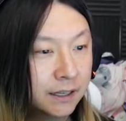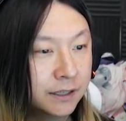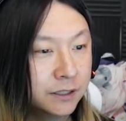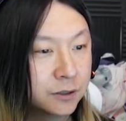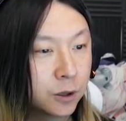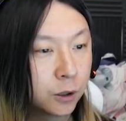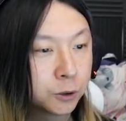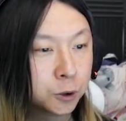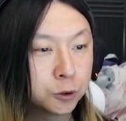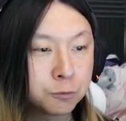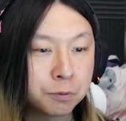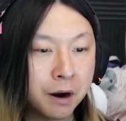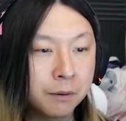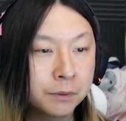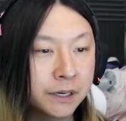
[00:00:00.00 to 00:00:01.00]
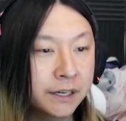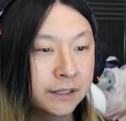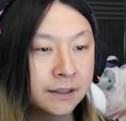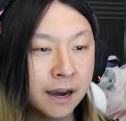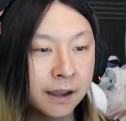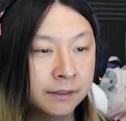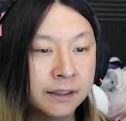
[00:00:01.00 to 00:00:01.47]
These archers probably,
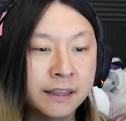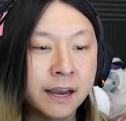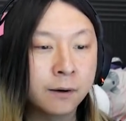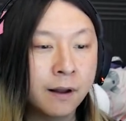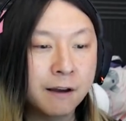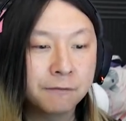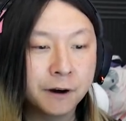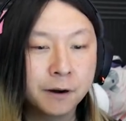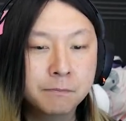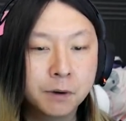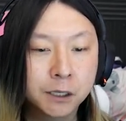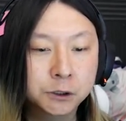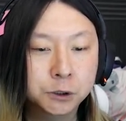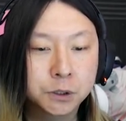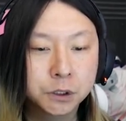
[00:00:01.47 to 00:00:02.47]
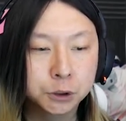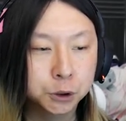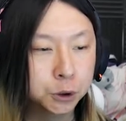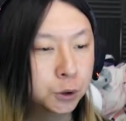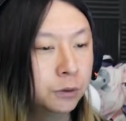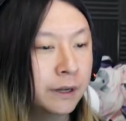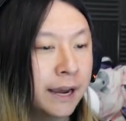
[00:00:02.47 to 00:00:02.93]
they don't have very much to
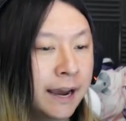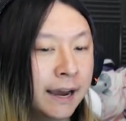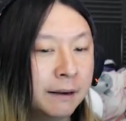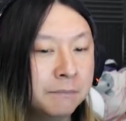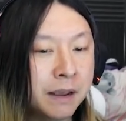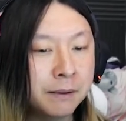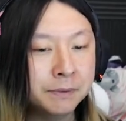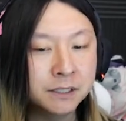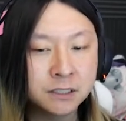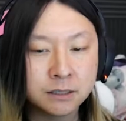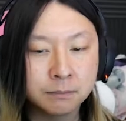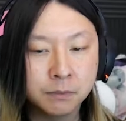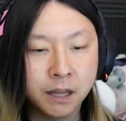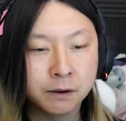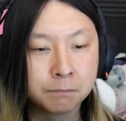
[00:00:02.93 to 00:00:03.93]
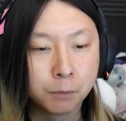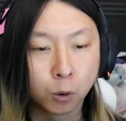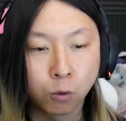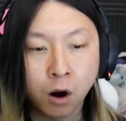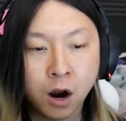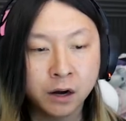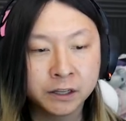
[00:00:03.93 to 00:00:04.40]
shoot at. Maybe some like
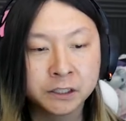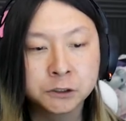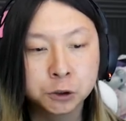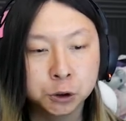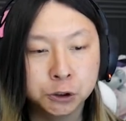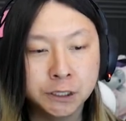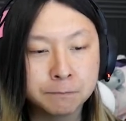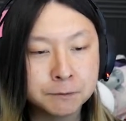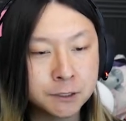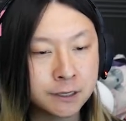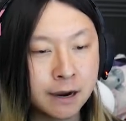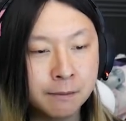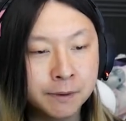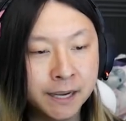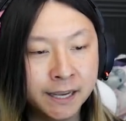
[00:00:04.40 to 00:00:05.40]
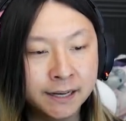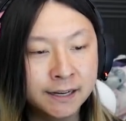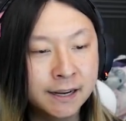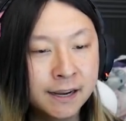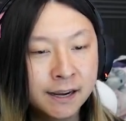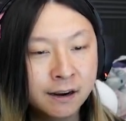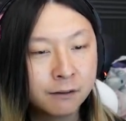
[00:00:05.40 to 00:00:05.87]
marauding ships come in
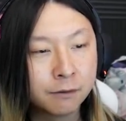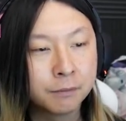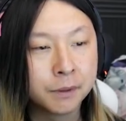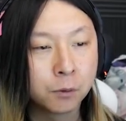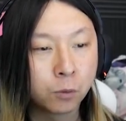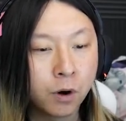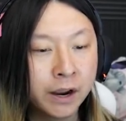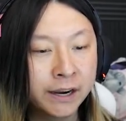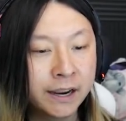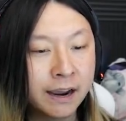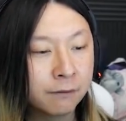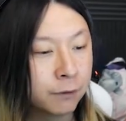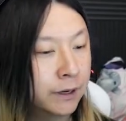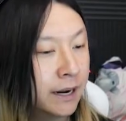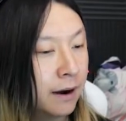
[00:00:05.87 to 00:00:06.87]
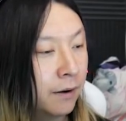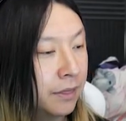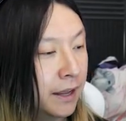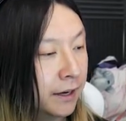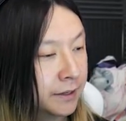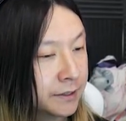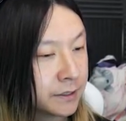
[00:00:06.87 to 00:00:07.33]
from the right every now and
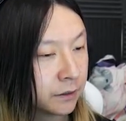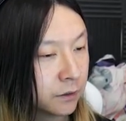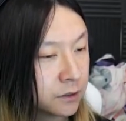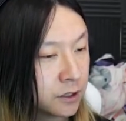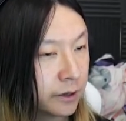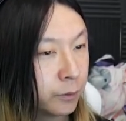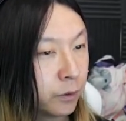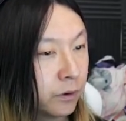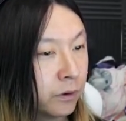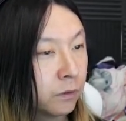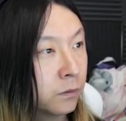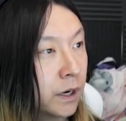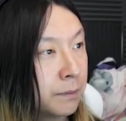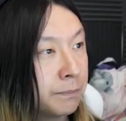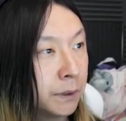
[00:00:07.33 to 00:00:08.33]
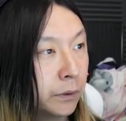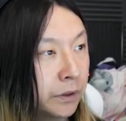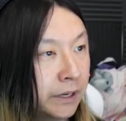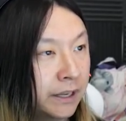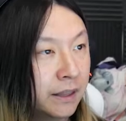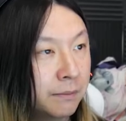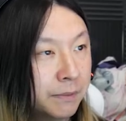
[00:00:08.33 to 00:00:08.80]
then, because it looks like we're like
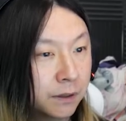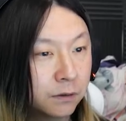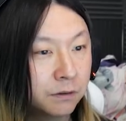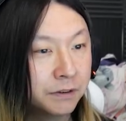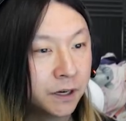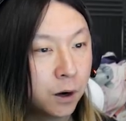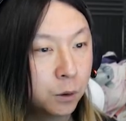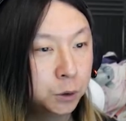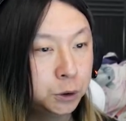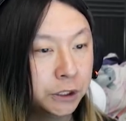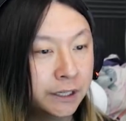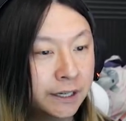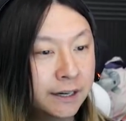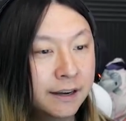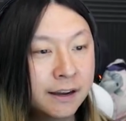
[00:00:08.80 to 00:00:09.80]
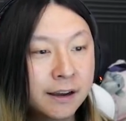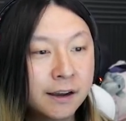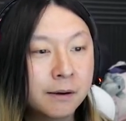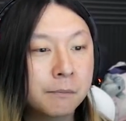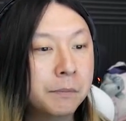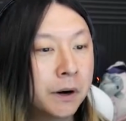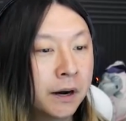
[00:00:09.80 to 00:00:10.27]
building in the middle of an ocean.
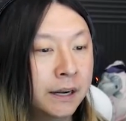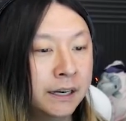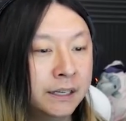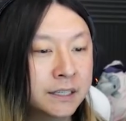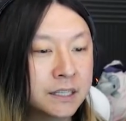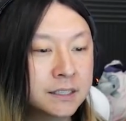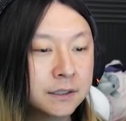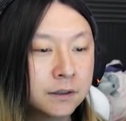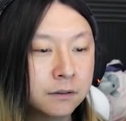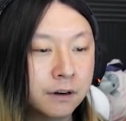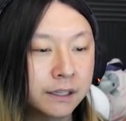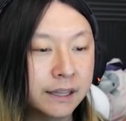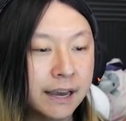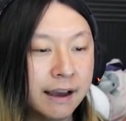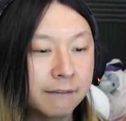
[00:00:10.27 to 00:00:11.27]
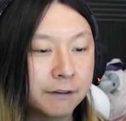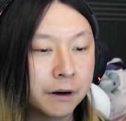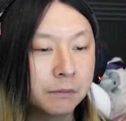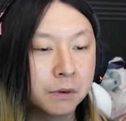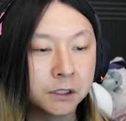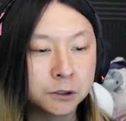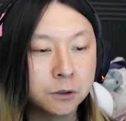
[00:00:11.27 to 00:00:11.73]
But it doesn't look like they have
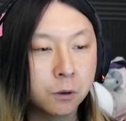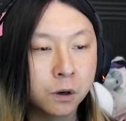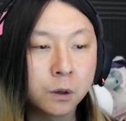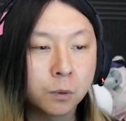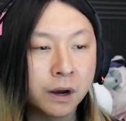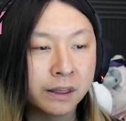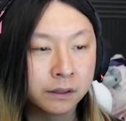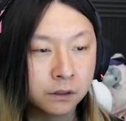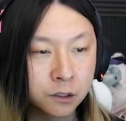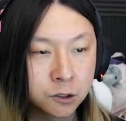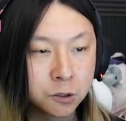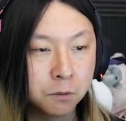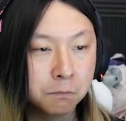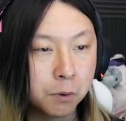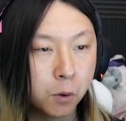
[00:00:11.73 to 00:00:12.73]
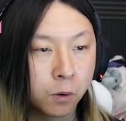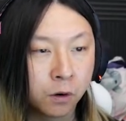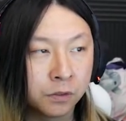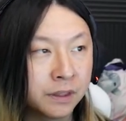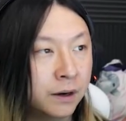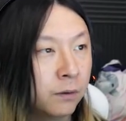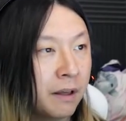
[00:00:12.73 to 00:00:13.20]
very much. No wonder why they look so
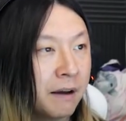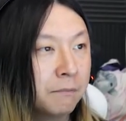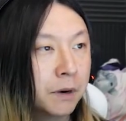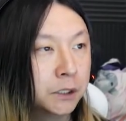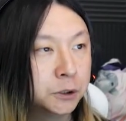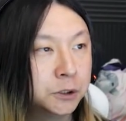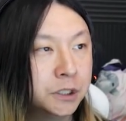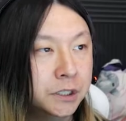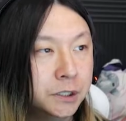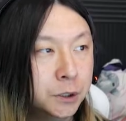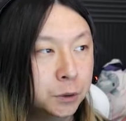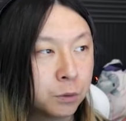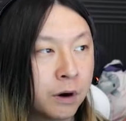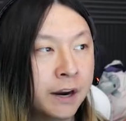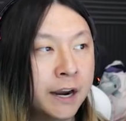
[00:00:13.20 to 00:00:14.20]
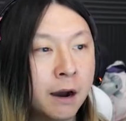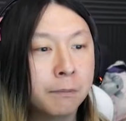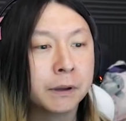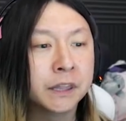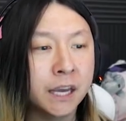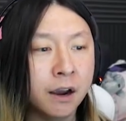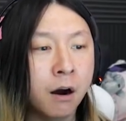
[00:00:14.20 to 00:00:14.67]
bored. They don't have much to do right now.
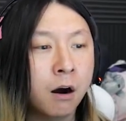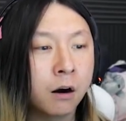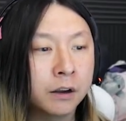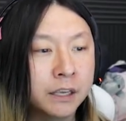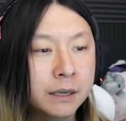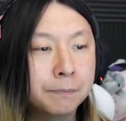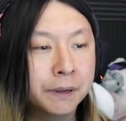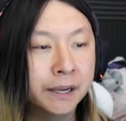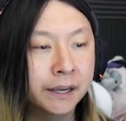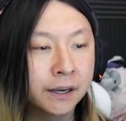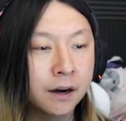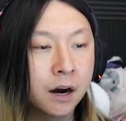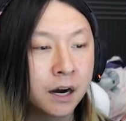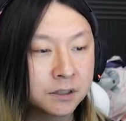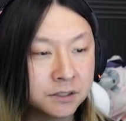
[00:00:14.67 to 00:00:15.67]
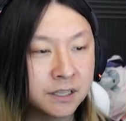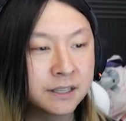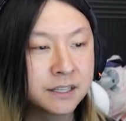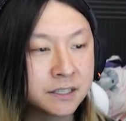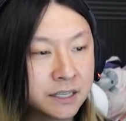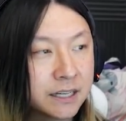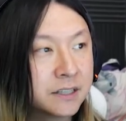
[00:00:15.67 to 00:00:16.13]
But they are keeping us
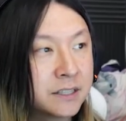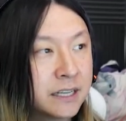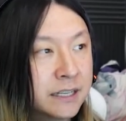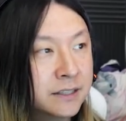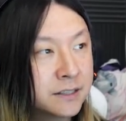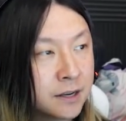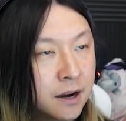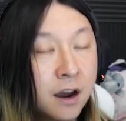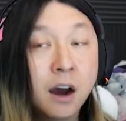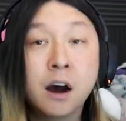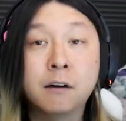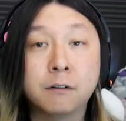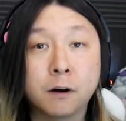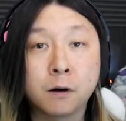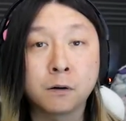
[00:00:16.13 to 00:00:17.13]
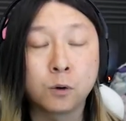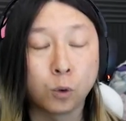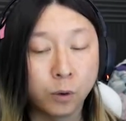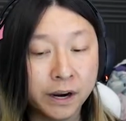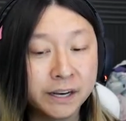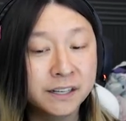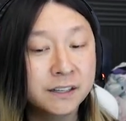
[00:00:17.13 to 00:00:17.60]
and the citizens of our
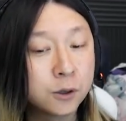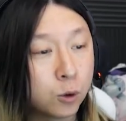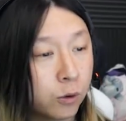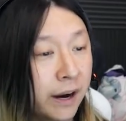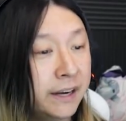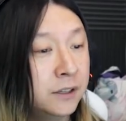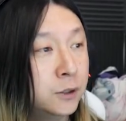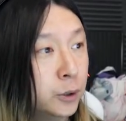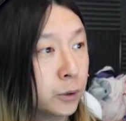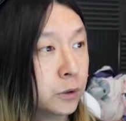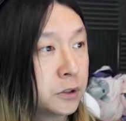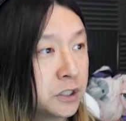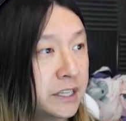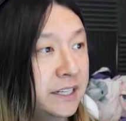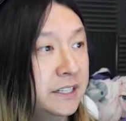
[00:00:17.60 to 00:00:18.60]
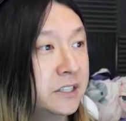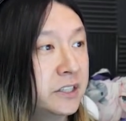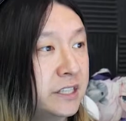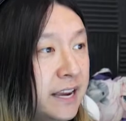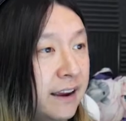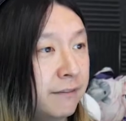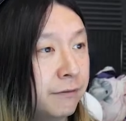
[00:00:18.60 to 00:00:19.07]
great, great Doodle City
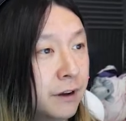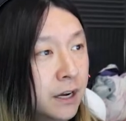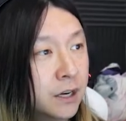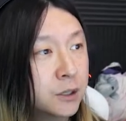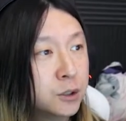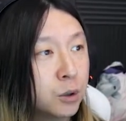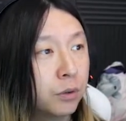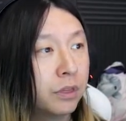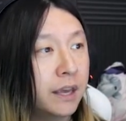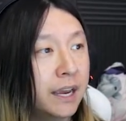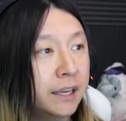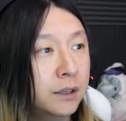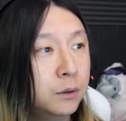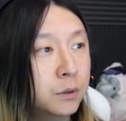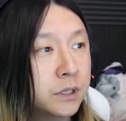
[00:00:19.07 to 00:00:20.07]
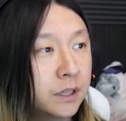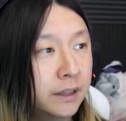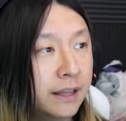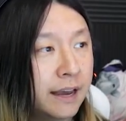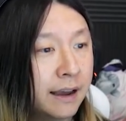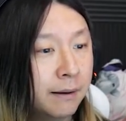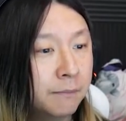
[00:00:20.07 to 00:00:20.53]
safe. So thank you to
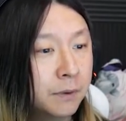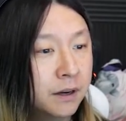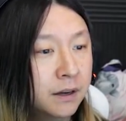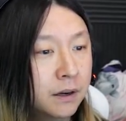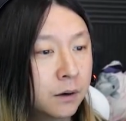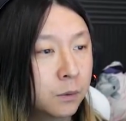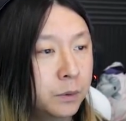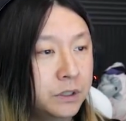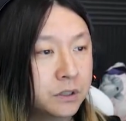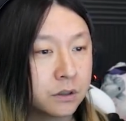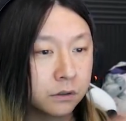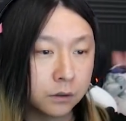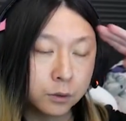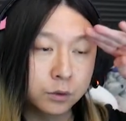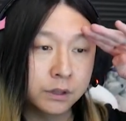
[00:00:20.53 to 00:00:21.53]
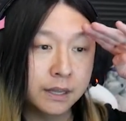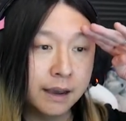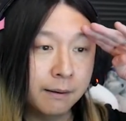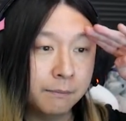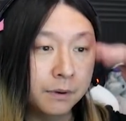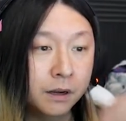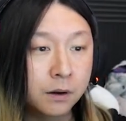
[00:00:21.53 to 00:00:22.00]
them. We salute
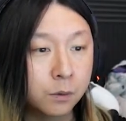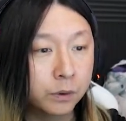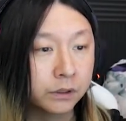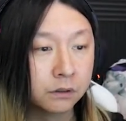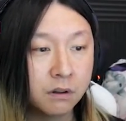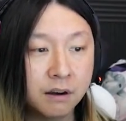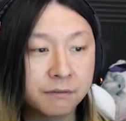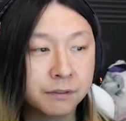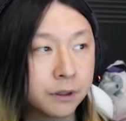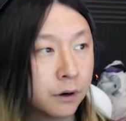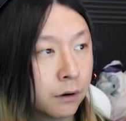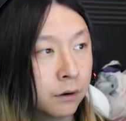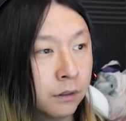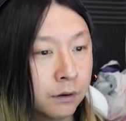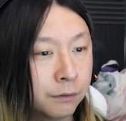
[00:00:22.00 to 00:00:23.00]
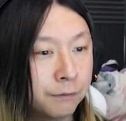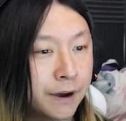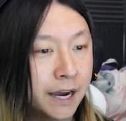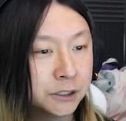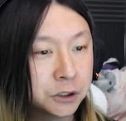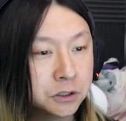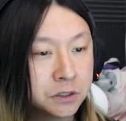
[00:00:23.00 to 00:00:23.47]
them. We love their
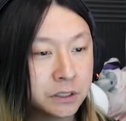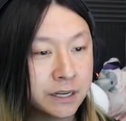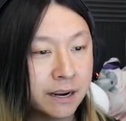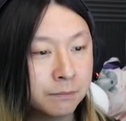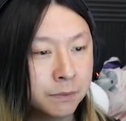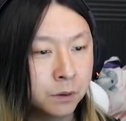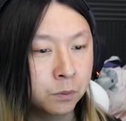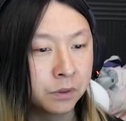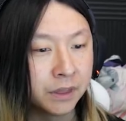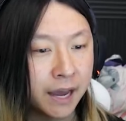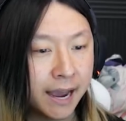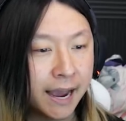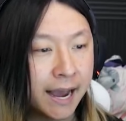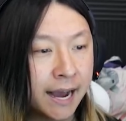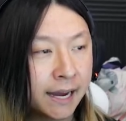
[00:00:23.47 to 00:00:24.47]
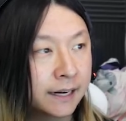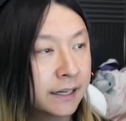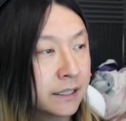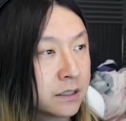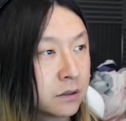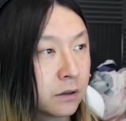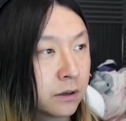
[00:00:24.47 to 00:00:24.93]
fashion statement with the hat.
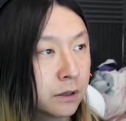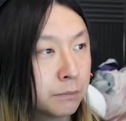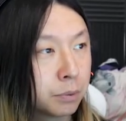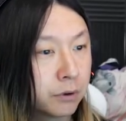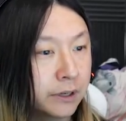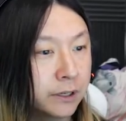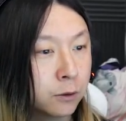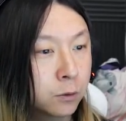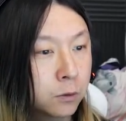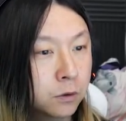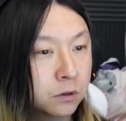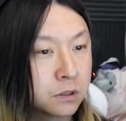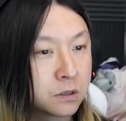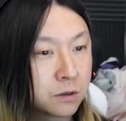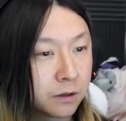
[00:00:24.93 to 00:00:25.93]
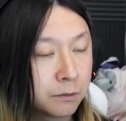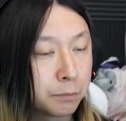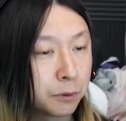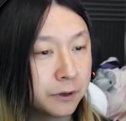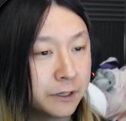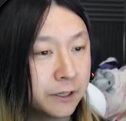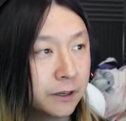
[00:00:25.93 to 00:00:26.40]
It's looking pretty cool. It's looking
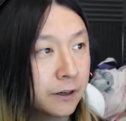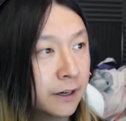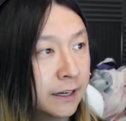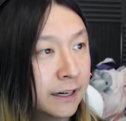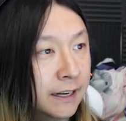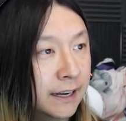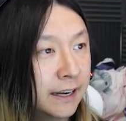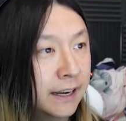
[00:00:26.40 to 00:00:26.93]
pretty good.